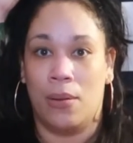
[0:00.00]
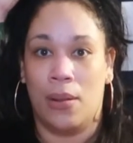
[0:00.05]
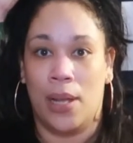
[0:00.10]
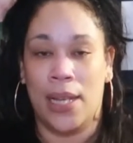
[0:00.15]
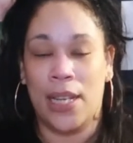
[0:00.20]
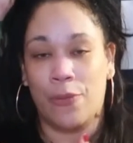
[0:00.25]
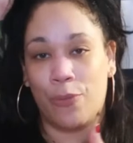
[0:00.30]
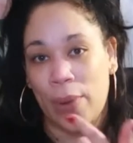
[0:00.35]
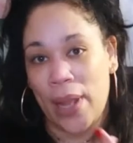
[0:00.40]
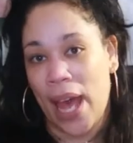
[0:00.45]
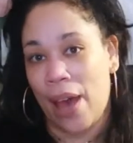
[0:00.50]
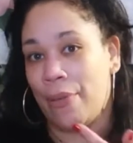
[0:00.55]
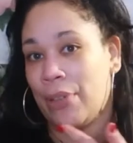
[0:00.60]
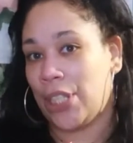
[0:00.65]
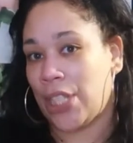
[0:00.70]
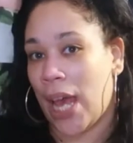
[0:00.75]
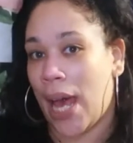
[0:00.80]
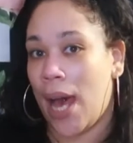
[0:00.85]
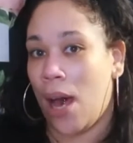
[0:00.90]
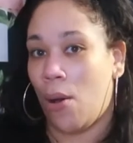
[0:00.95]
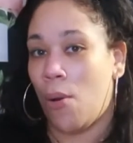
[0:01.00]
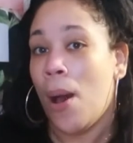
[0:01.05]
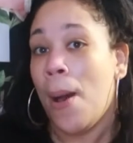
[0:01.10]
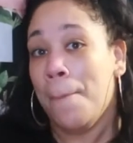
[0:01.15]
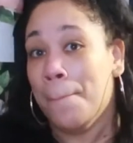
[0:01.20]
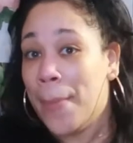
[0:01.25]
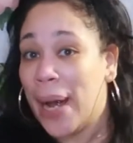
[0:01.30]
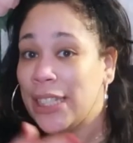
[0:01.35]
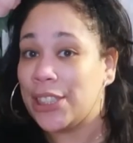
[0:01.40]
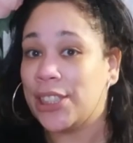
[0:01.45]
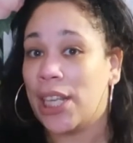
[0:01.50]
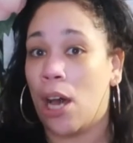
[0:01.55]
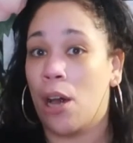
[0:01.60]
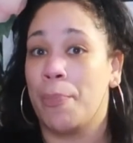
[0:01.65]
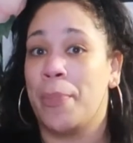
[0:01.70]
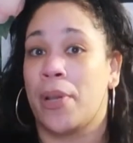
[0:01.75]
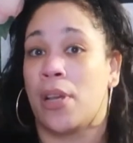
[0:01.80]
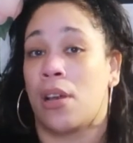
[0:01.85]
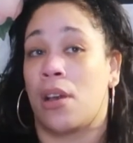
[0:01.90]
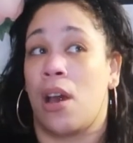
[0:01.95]
And if we have a child, my
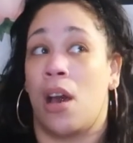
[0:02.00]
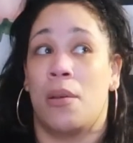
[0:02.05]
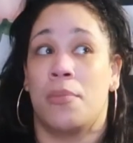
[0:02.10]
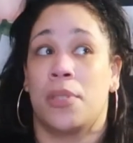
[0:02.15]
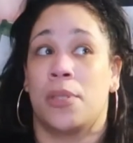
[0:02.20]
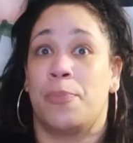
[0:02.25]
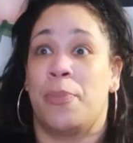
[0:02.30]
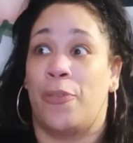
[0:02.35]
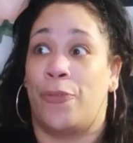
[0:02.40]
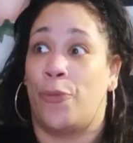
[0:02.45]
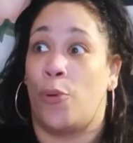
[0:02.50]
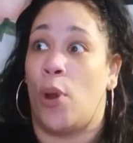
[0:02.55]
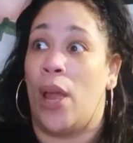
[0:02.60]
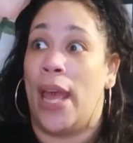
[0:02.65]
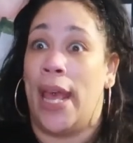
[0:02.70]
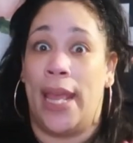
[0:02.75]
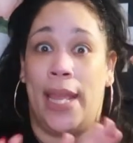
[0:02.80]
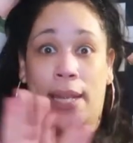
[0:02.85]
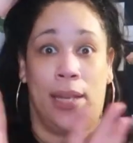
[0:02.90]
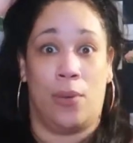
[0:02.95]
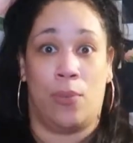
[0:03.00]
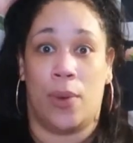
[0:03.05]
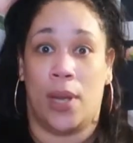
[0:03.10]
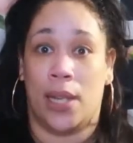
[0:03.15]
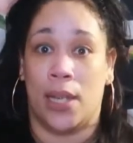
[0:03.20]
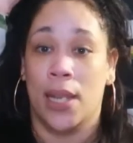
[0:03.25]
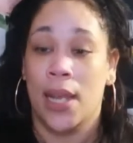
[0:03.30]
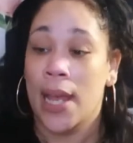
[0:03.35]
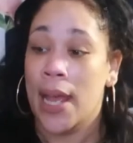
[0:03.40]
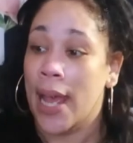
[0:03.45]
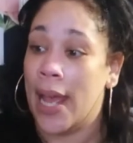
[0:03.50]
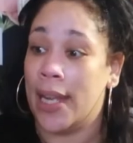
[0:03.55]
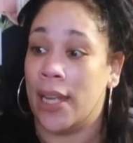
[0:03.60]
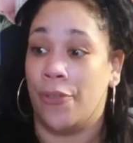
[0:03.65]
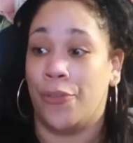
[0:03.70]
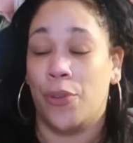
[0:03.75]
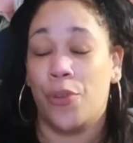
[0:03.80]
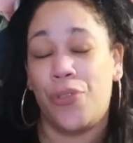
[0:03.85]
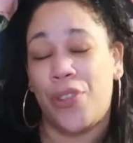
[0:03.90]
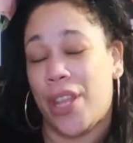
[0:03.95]
child comes before anyone. And
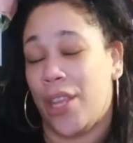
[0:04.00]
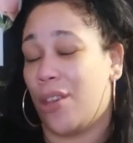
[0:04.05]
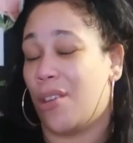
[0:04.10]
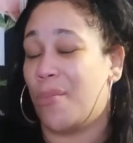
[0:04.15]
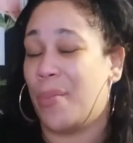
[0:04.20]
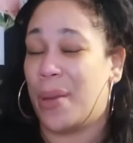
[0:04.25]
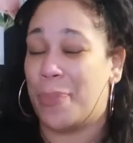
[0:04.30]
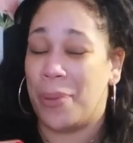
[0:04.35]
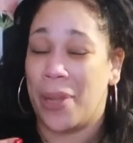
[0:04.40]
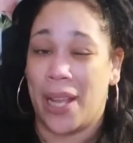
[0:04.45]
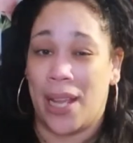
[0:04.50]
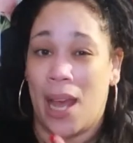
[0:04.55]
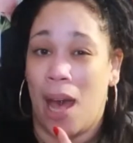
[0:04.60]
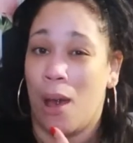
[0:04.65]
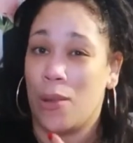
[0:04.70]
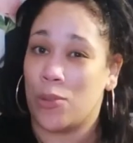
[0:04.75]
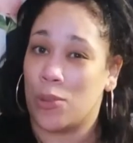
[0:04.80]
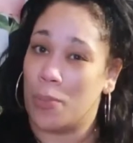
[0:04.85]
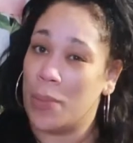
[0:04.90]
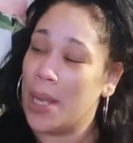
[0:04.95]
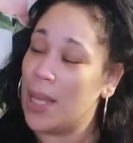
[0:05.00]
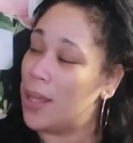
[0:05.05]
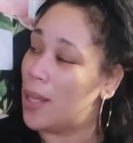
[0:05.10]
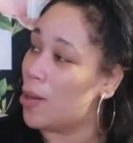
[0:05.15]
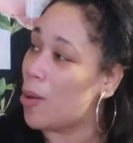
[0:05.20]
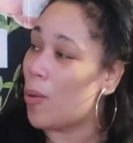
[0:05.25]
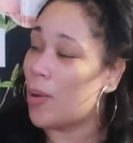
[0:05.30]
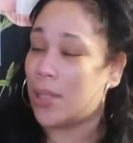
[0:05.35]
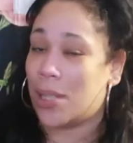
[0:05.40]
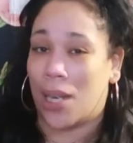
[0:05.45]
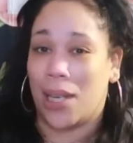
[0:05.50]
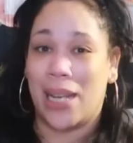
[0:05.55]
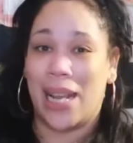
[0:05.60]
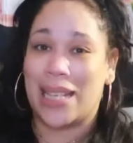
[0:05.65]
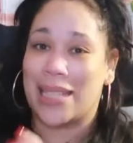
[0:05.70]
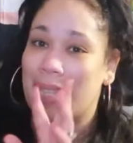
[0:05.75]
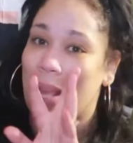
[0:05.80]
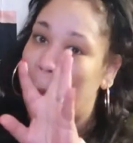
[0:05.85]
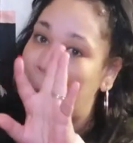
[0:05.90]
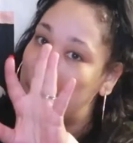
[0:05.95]
if you think you're going to be playing house with me and then go into the
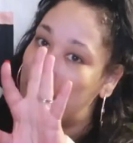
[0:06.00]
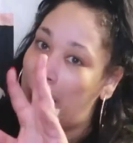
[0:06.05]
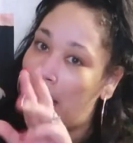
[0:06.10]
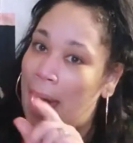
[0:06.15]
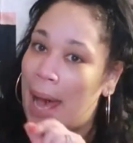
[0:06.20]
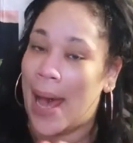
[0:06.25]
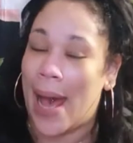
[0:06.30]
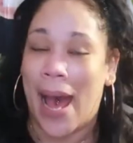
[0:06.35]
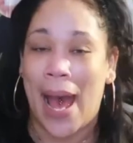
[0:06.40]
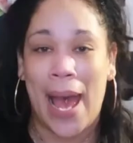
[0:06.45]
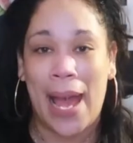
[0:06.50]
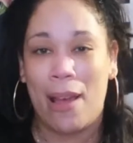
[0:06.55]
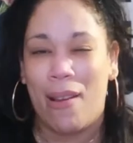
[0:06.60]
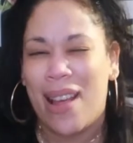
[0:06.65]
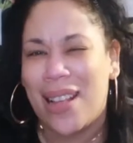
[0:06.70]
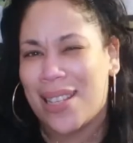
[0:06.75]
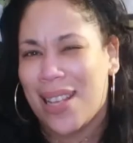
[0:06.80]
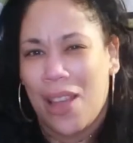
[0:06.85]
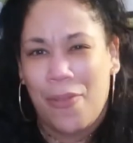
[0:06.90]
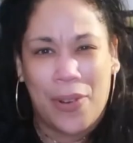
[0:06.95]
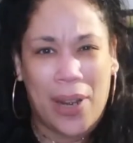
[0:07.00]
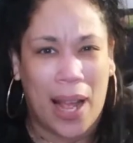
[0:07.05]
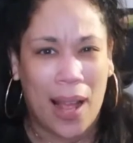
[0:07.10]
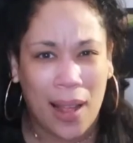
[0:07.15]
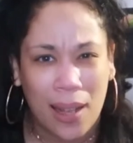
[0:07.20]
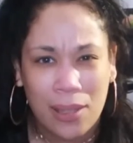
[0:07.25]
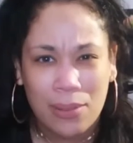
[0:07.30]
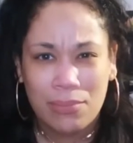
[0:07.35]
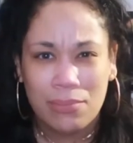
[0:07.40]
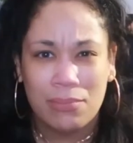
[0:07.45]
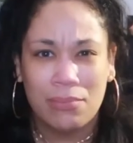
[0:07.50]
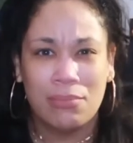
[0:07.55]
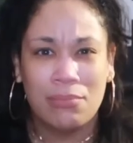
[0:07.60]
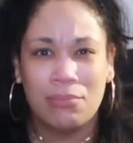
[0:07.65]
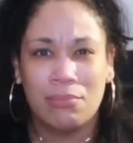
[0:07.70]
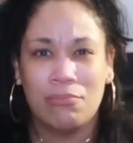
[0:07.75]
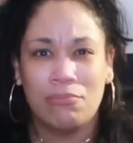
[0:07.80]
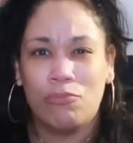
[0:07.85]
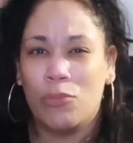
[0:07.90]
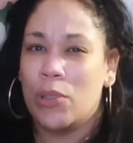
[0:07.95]
next, bye. I don't got time for that.
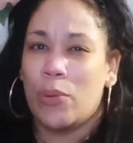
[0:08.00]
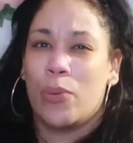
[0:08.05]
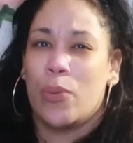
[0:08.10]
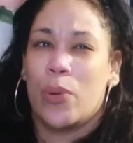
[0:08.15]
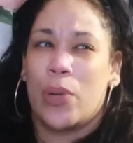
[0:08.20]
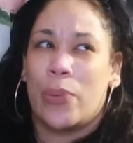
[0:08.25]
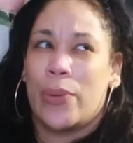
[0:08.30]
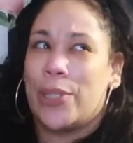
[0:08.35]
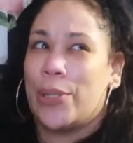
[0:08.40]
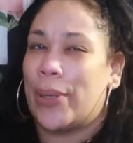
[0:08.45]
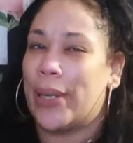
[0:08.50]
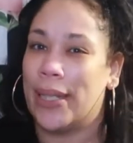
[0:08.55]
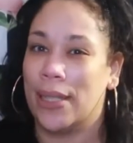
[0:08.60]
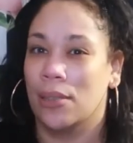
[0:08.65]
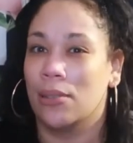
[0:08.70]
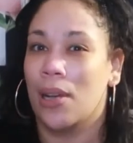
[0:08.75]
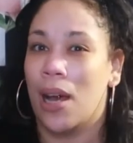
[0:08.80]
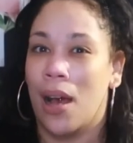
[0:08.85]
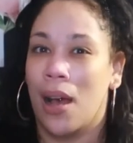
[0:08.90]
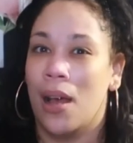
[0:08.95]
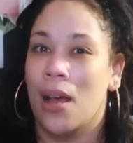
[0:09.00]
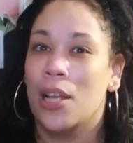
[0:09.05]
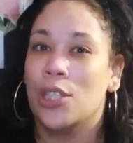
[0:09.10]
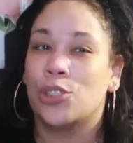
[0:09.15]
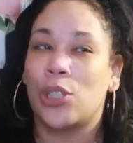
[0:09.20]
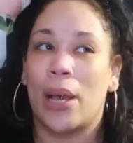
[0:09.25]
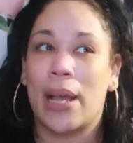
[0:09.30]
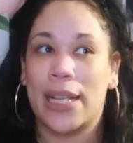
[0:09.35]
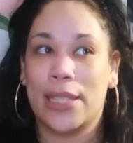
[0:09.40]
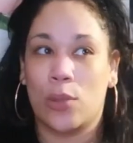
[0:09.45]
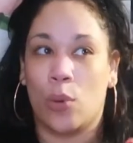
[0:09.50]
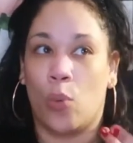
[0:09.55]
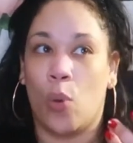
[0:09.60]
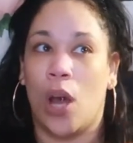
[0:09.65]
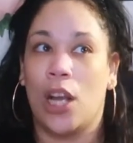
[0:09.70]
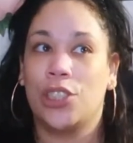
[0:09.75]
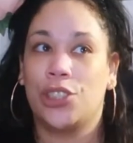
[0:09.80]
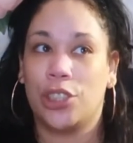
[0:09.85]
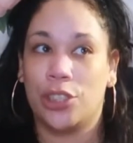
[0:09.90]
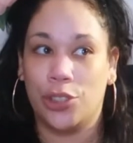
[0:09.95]
What are, we, what are we doing? So I get to
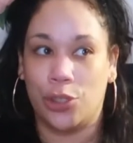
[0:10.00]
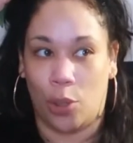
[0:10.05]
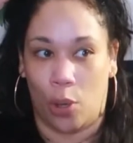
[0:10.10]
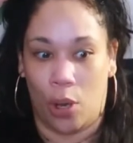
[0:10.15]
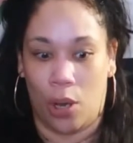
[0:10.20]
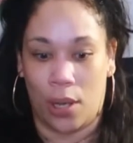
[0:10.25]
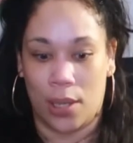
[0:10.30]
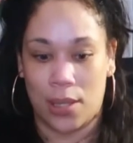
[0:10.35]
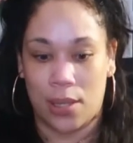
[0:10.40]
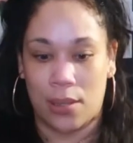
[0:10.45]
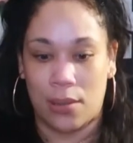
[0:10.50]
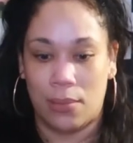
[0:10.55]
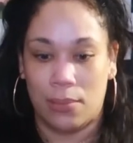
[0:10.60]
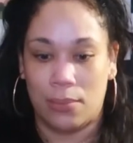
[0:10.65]
wash your drawers,